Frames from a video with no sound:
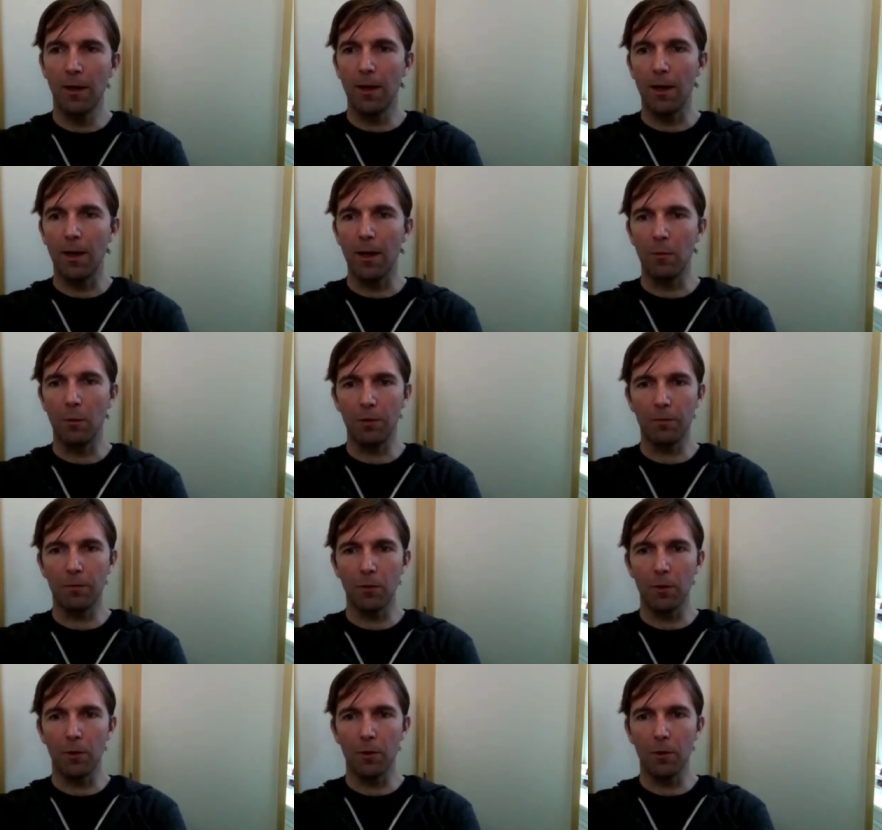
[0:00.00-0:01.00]
Uh, but
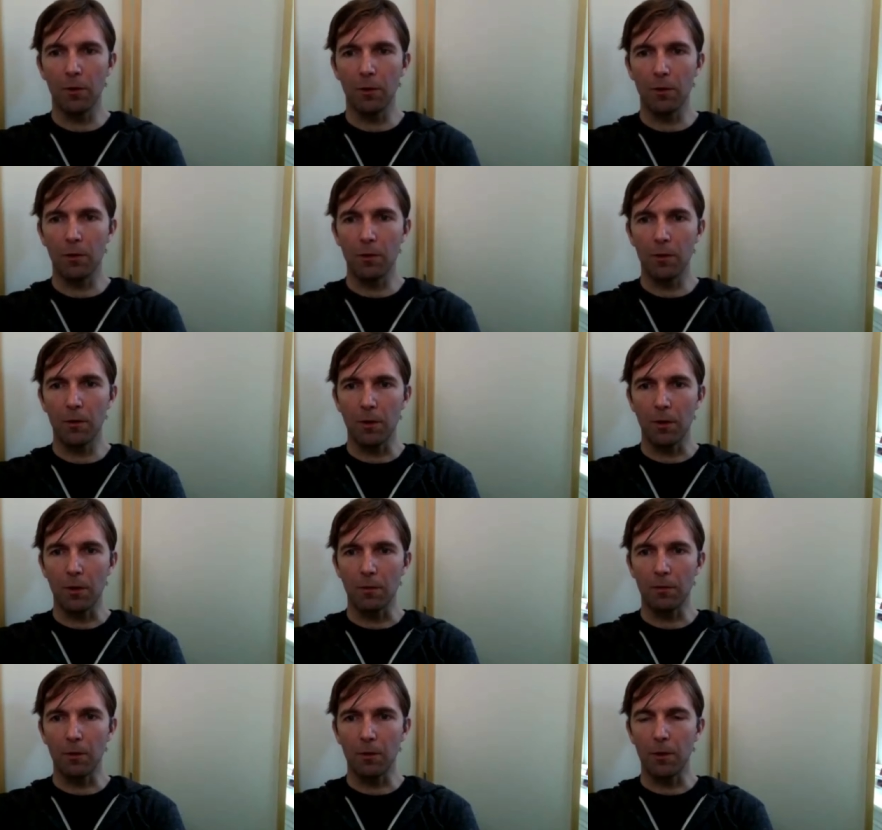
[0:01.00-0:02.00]
for you know,
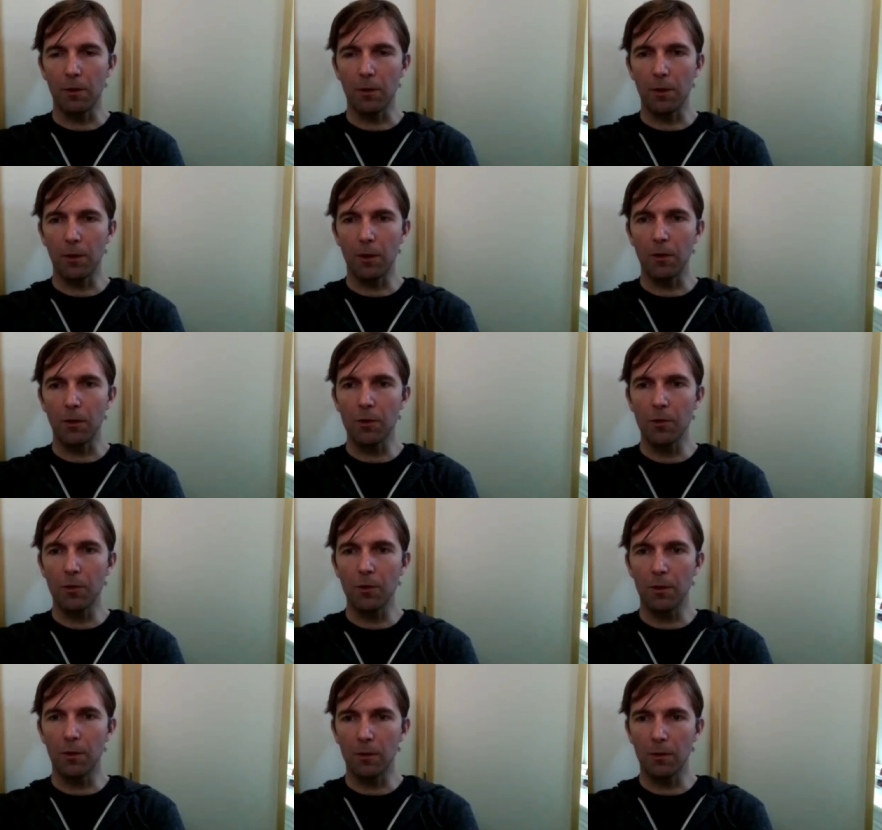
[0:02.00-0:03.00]
for a younger
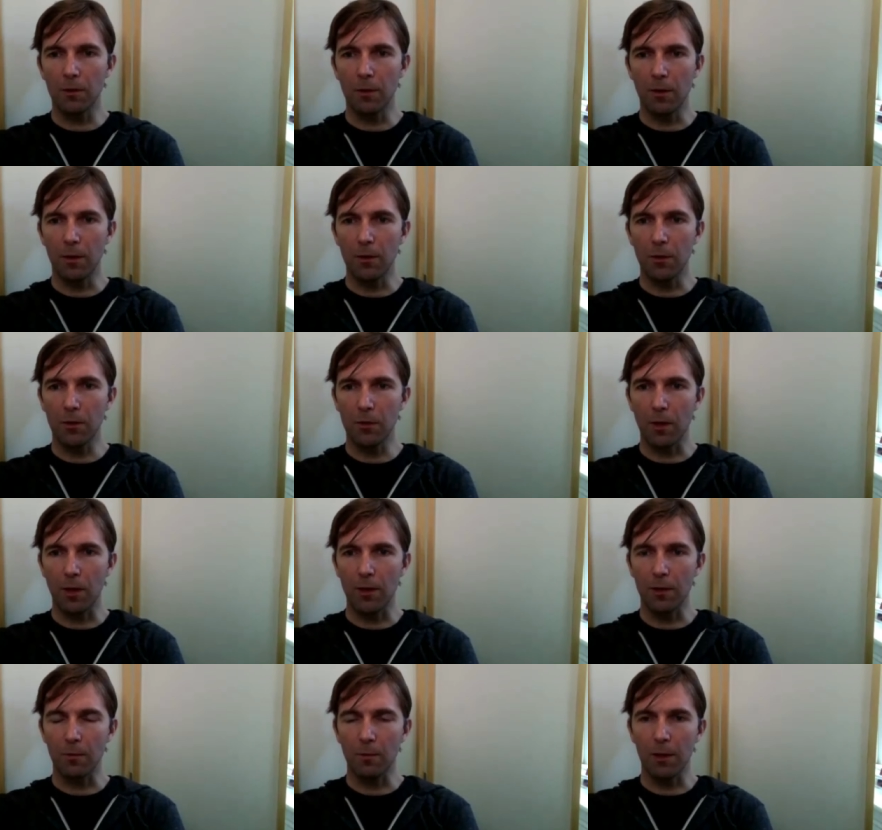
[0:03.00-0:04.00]
student that that is
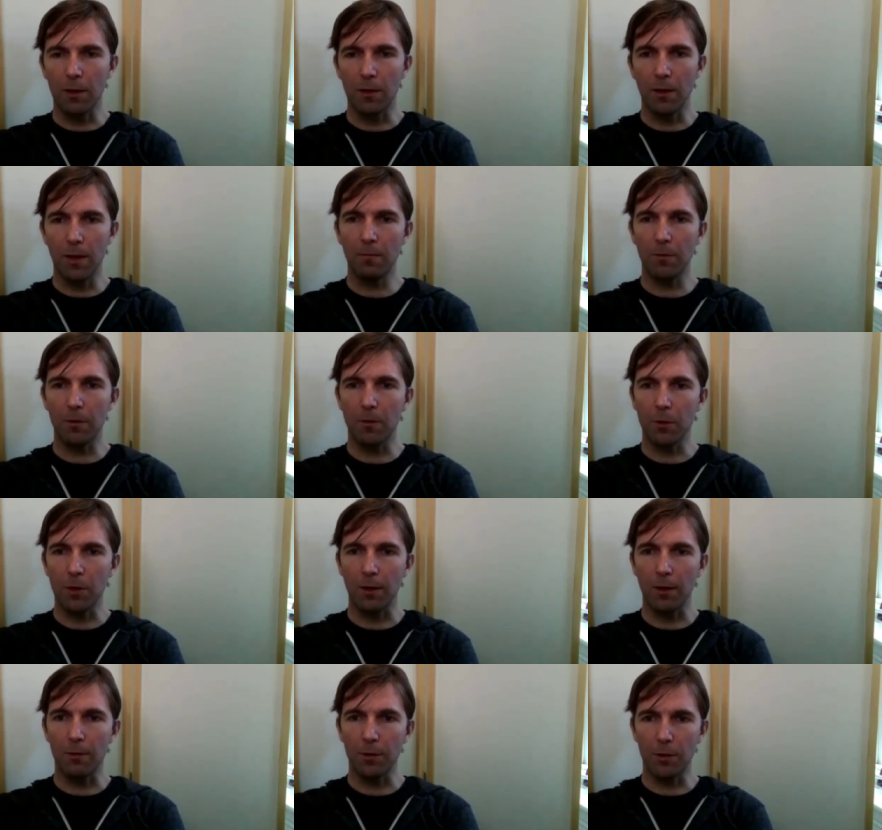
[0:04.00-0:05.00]
trying to make a name for
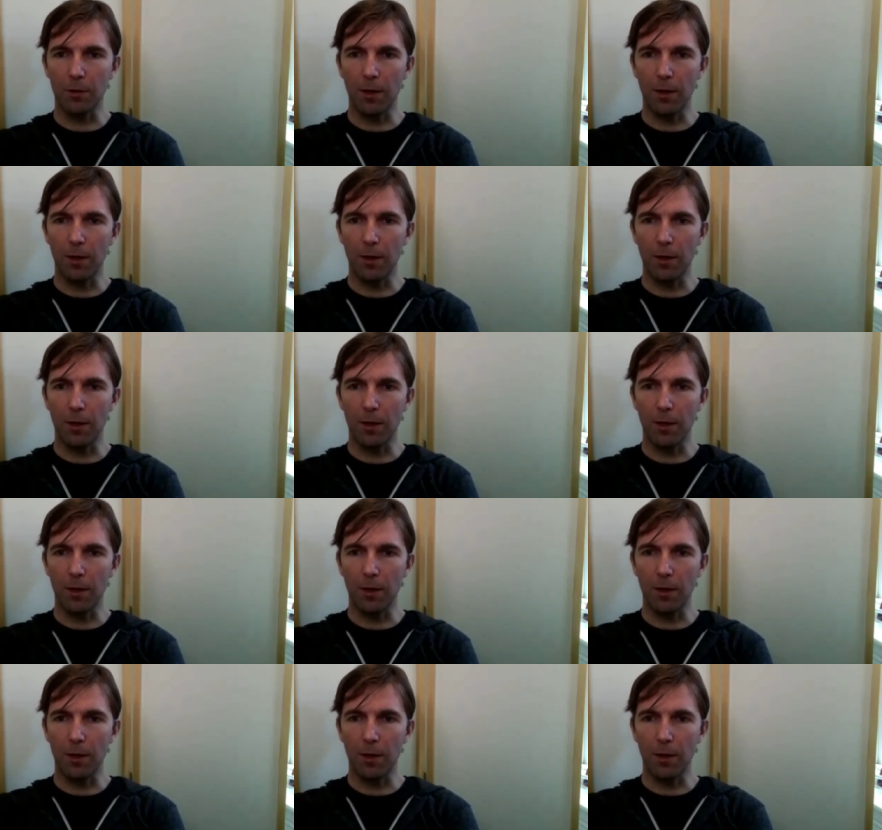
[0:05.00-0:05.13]
themselves,